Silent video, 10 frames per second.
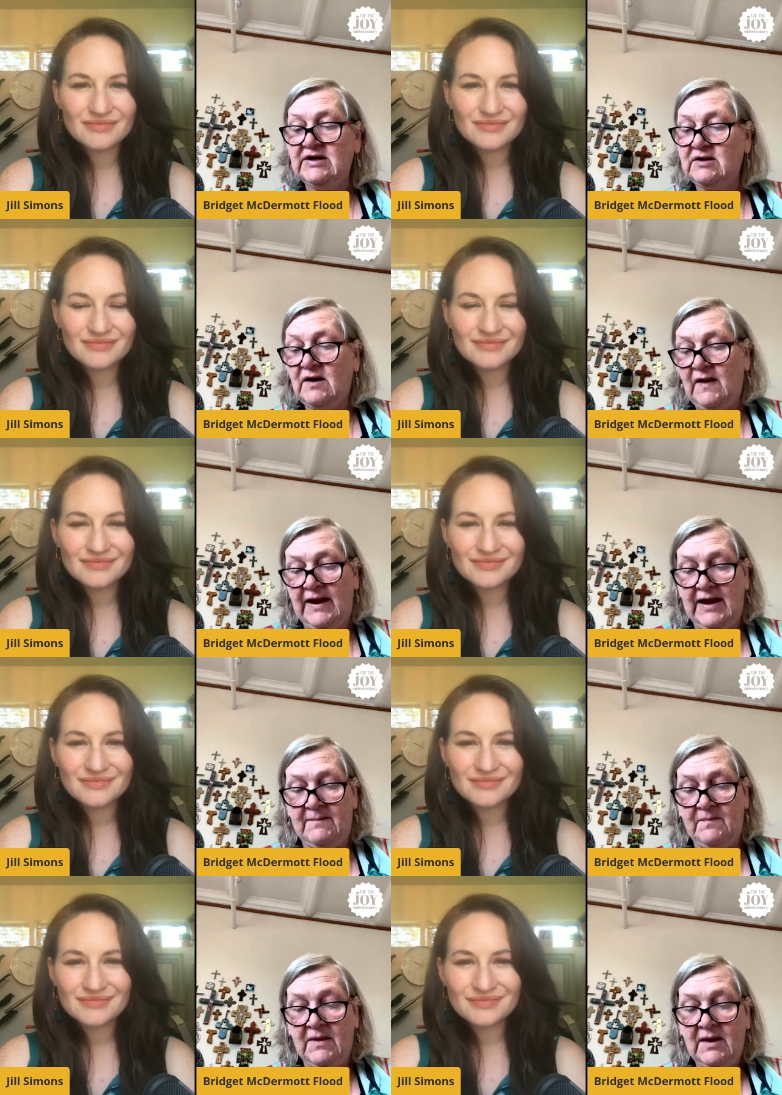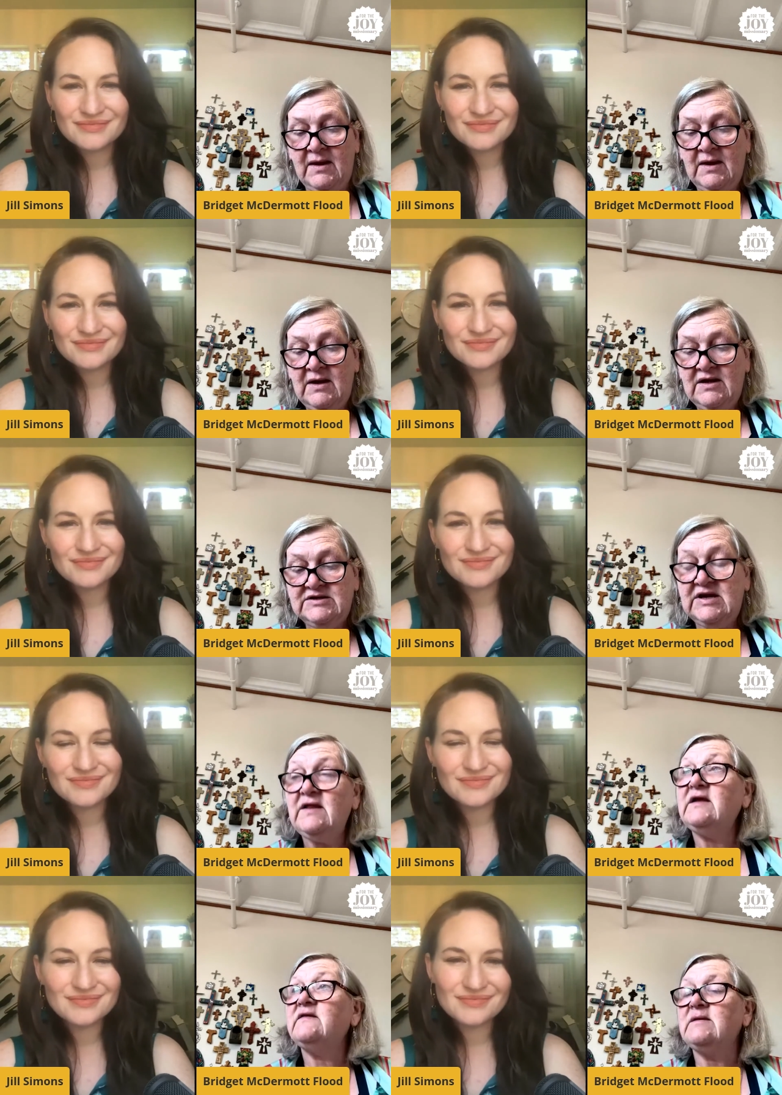Speaker 1: in clam,
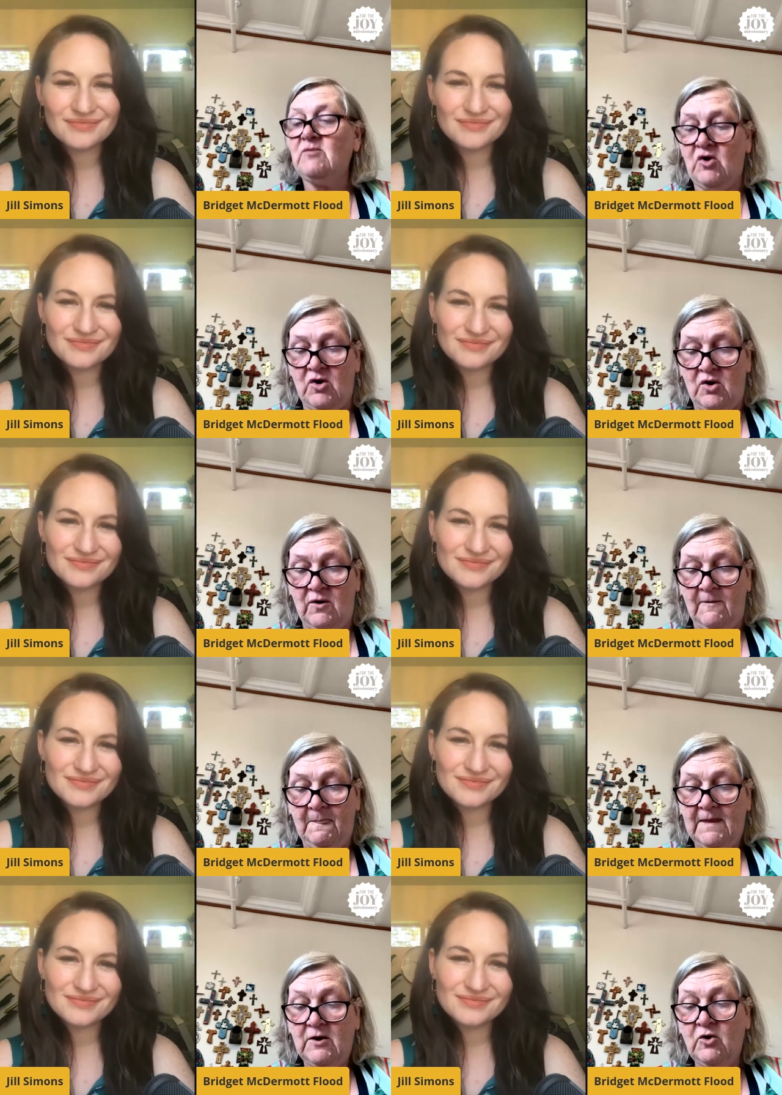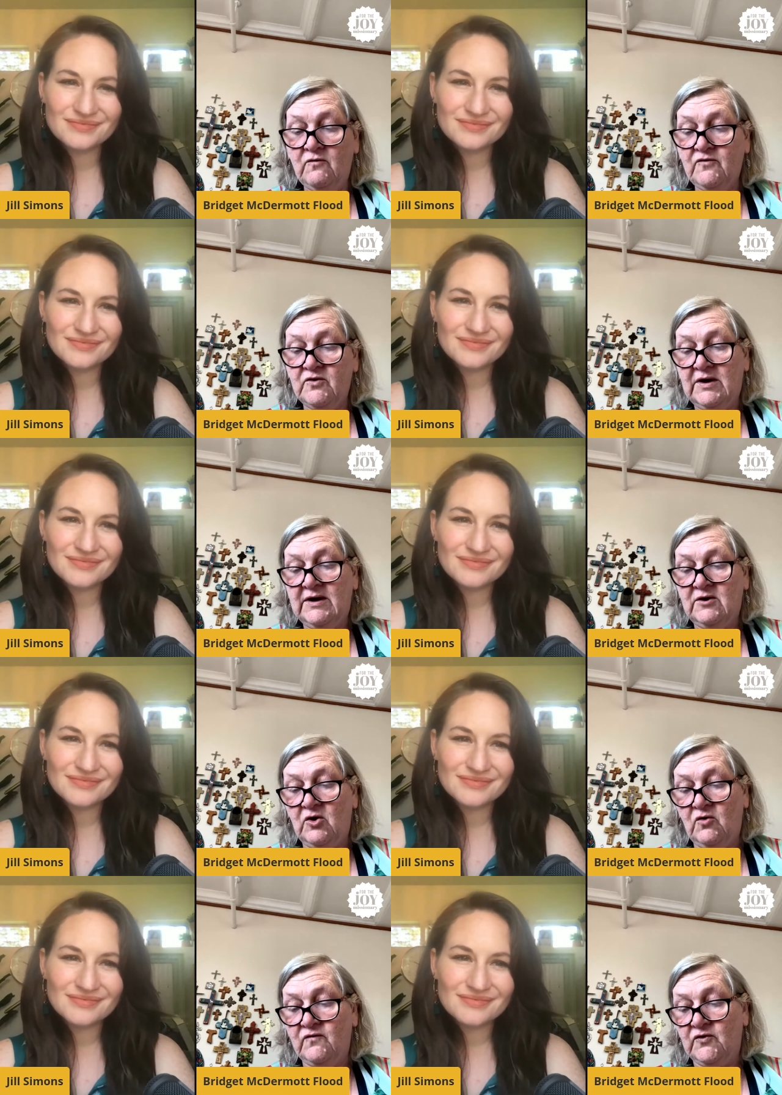telling them all over and
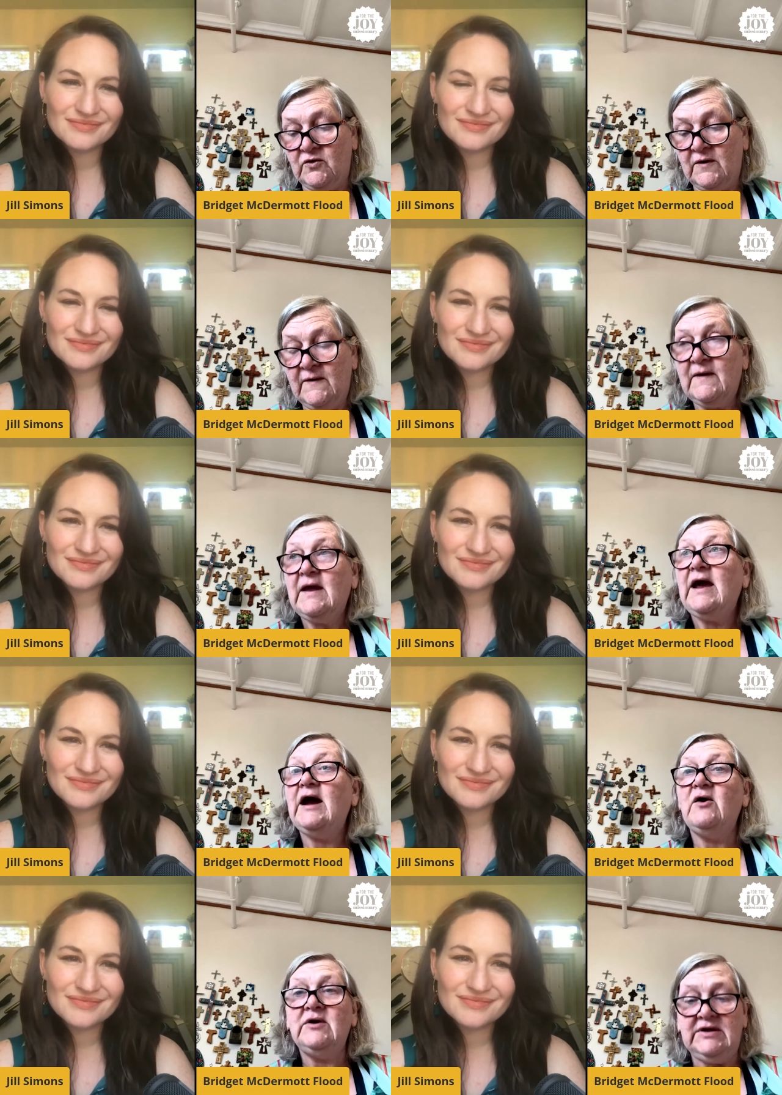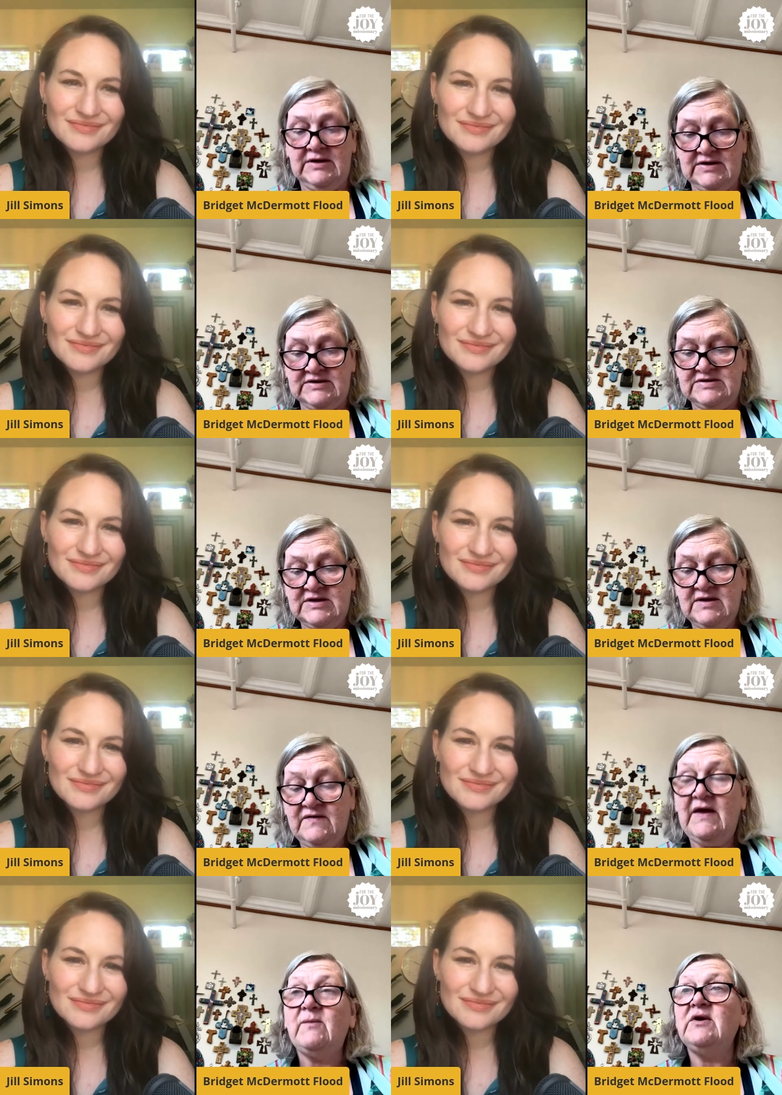over how it is
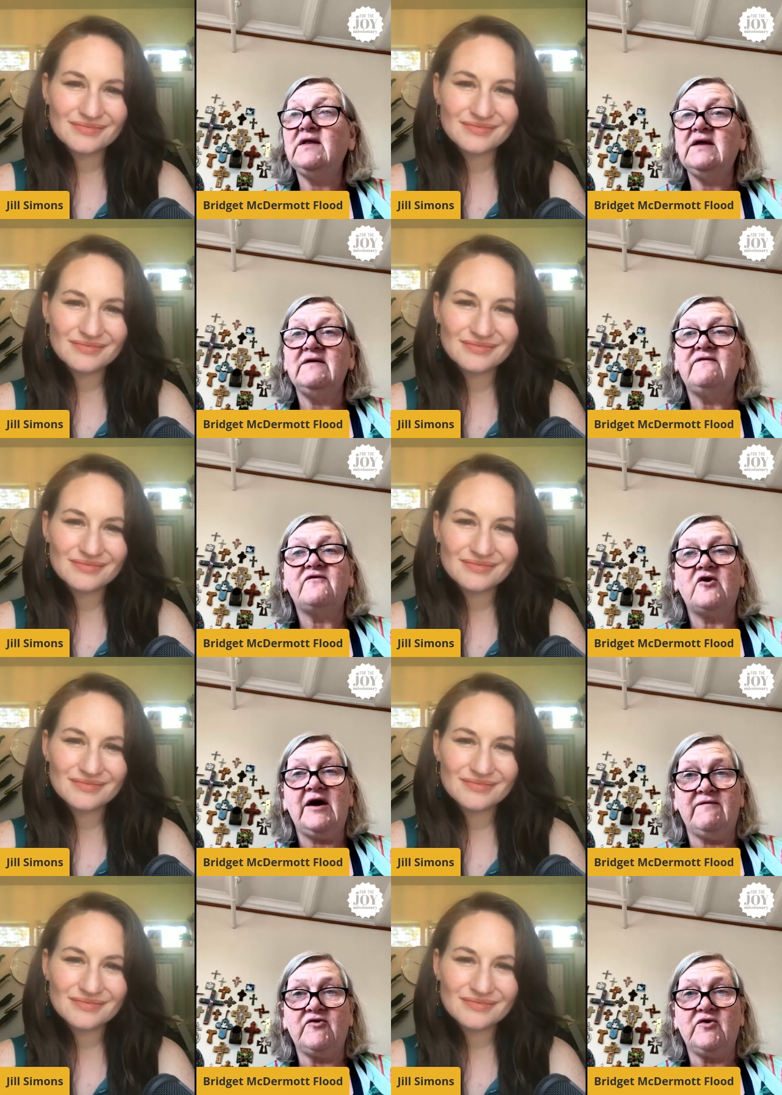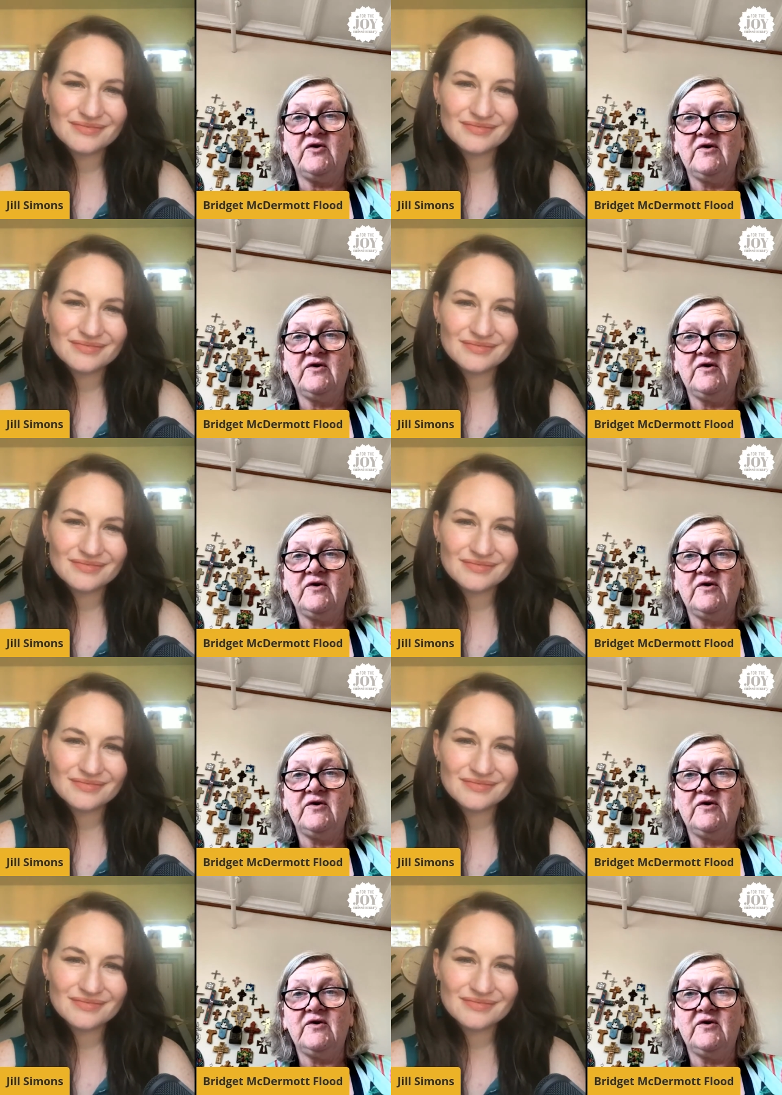that we live forever.